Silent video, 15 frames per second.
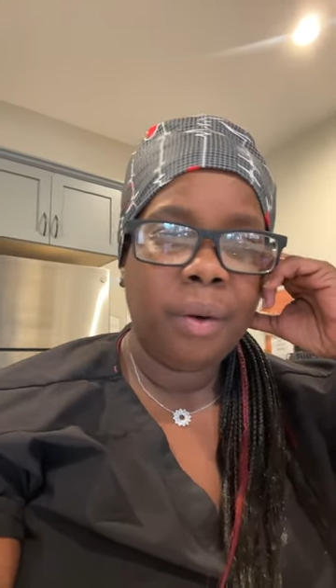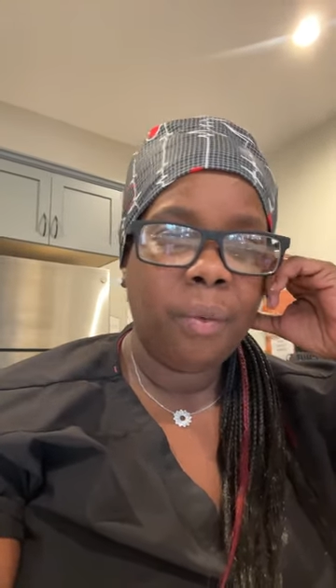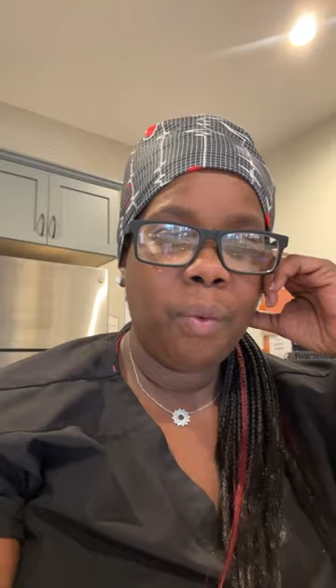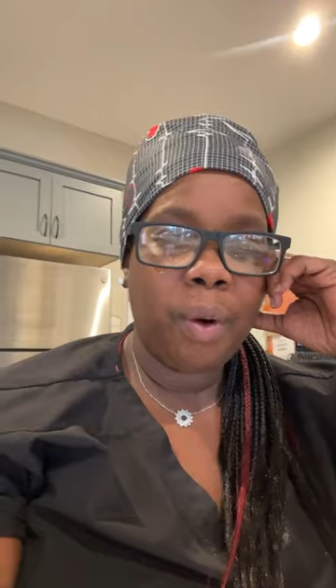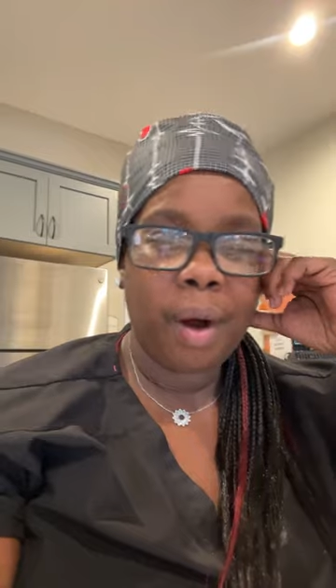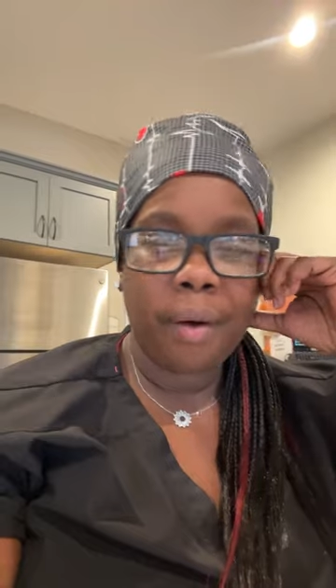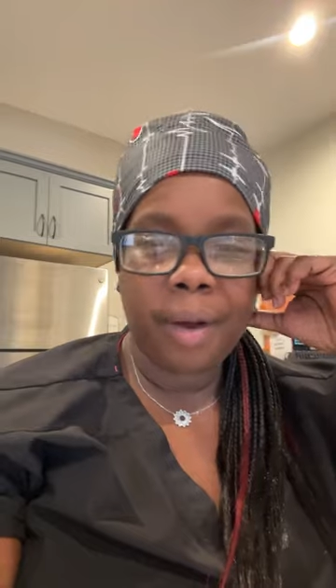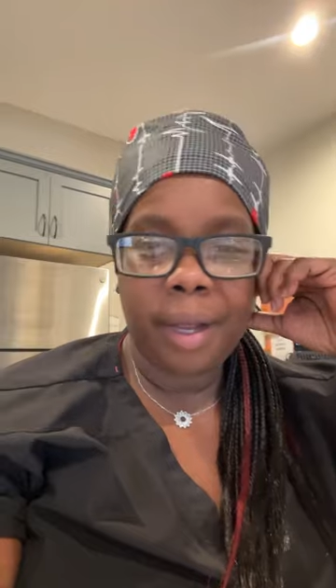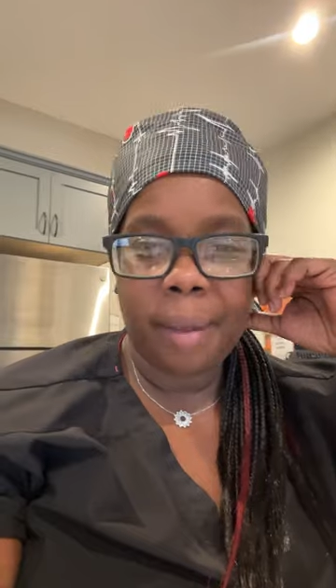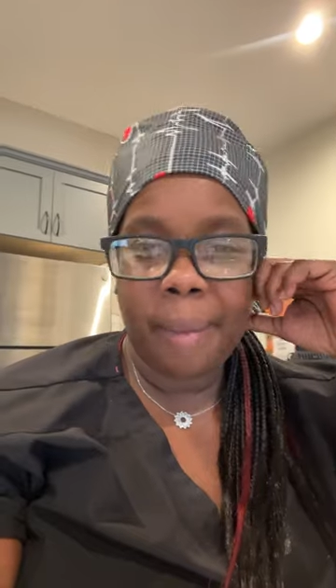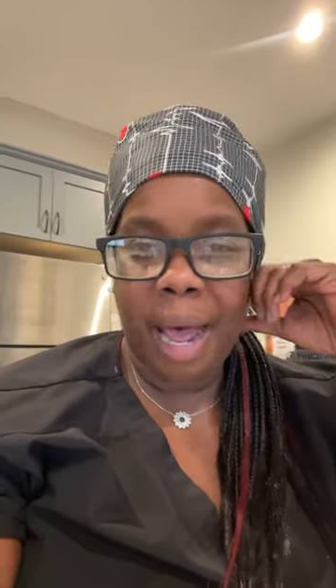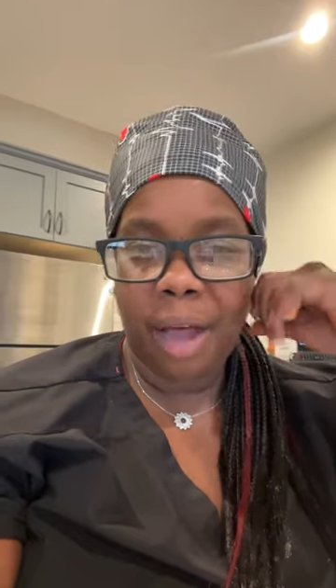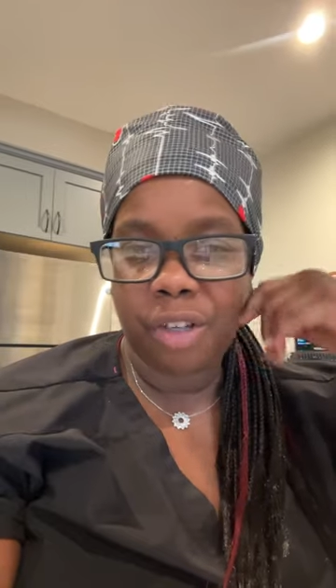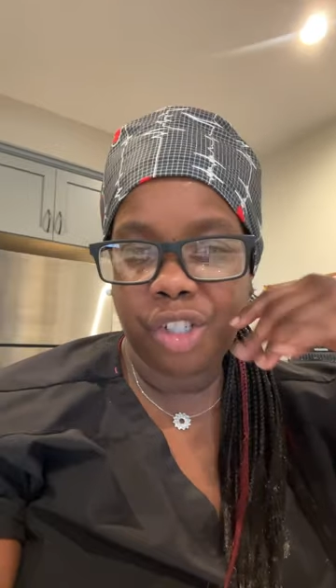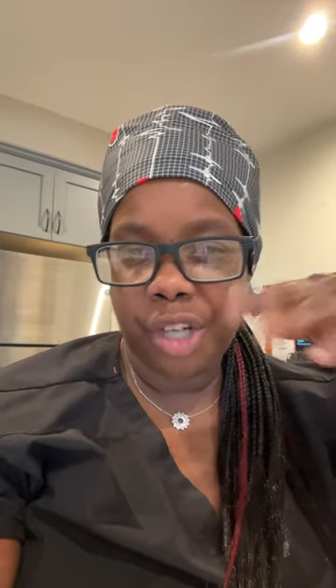worry
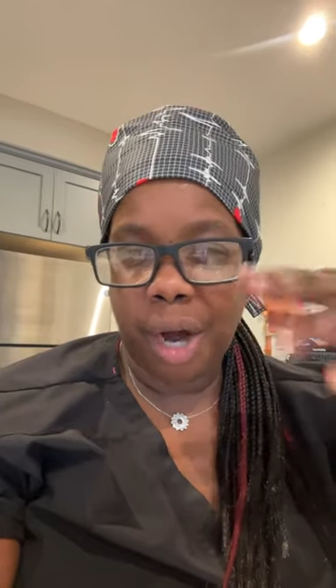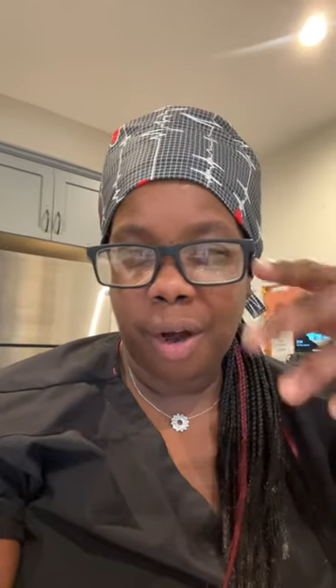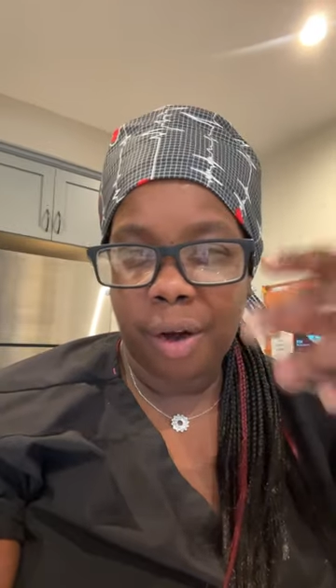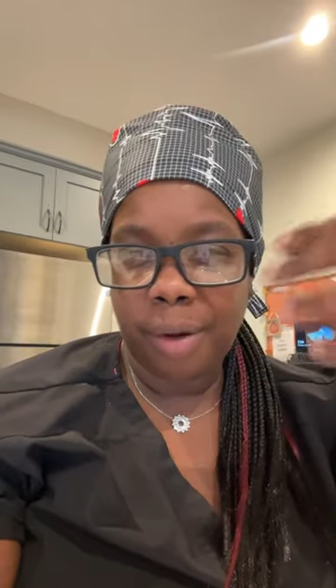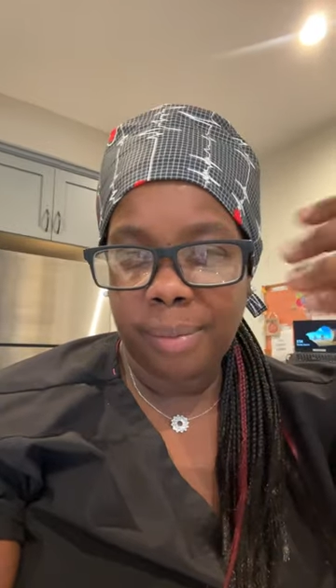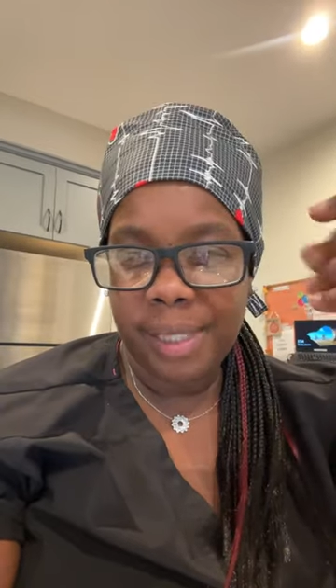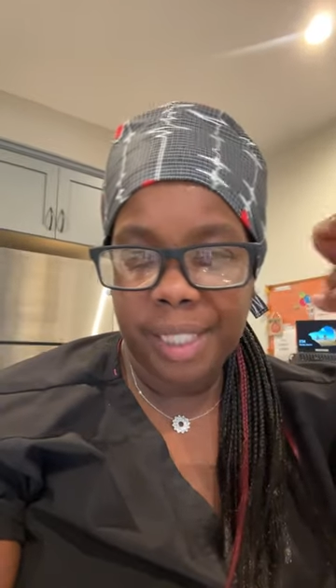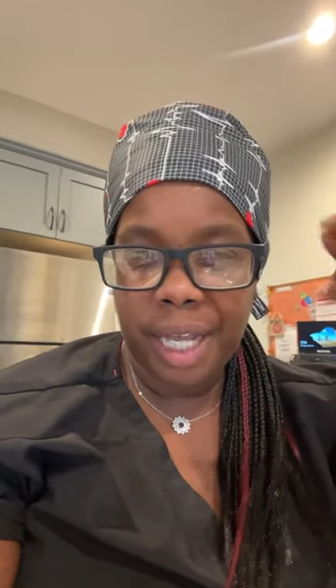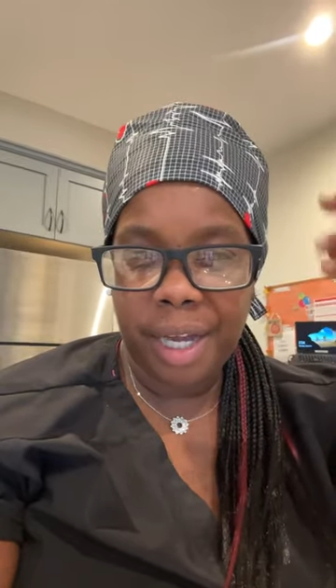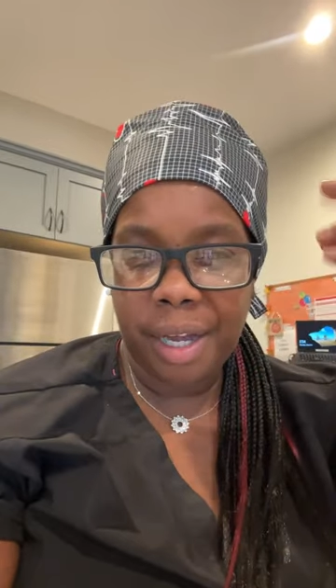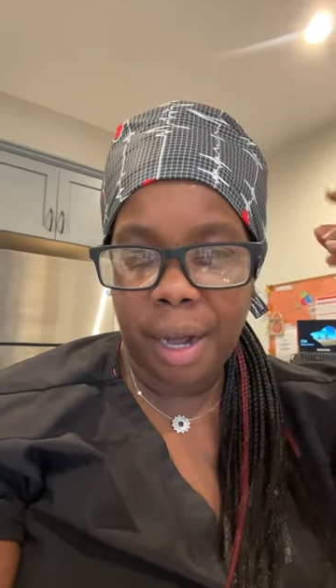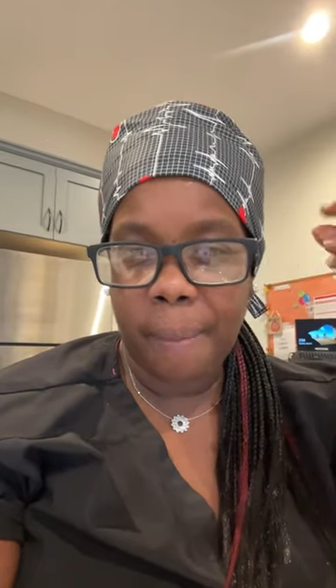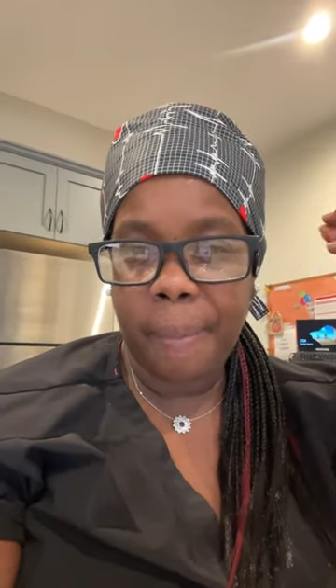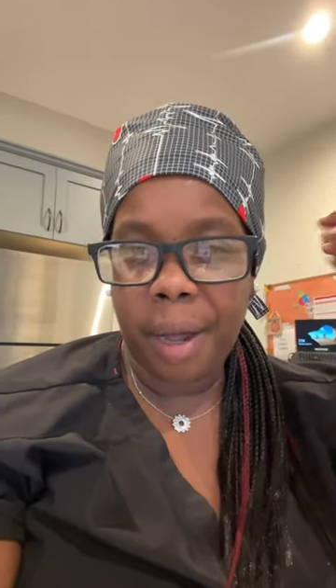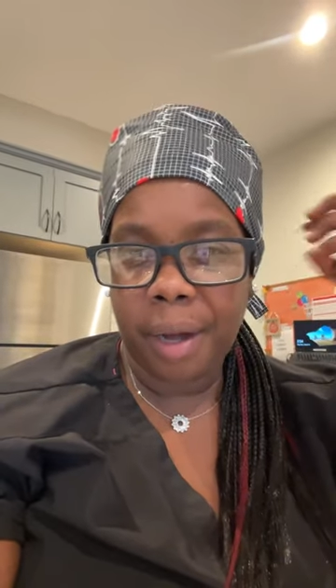about germs getting up